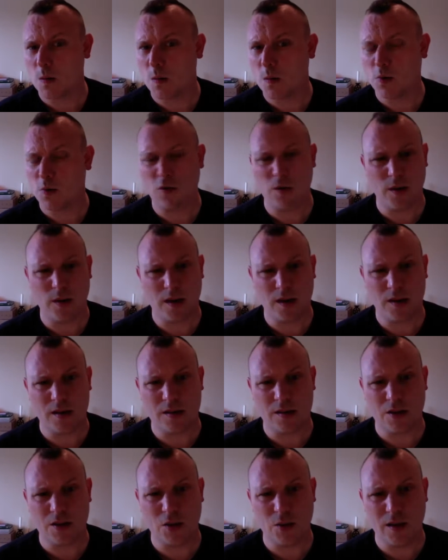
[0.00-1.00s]
3 weeks,
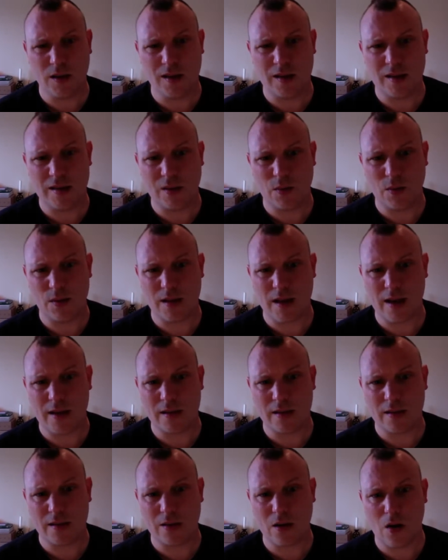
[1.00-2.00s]
2 weeks since I was
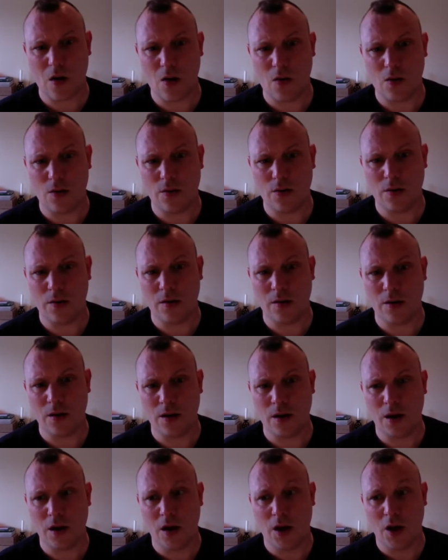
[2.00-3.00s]
last on
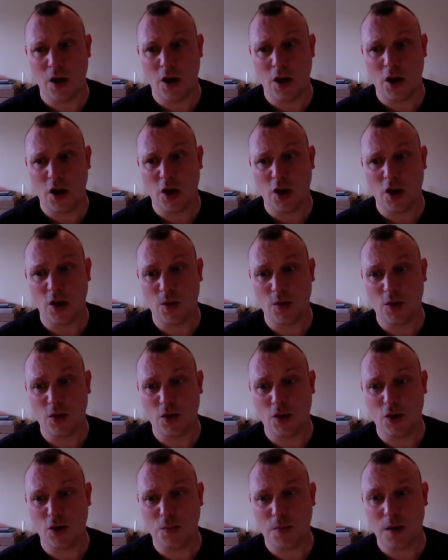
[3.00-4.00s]

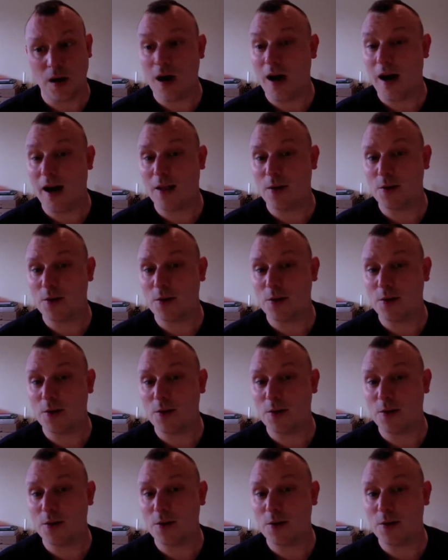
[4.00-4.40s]
YouTube. Hello,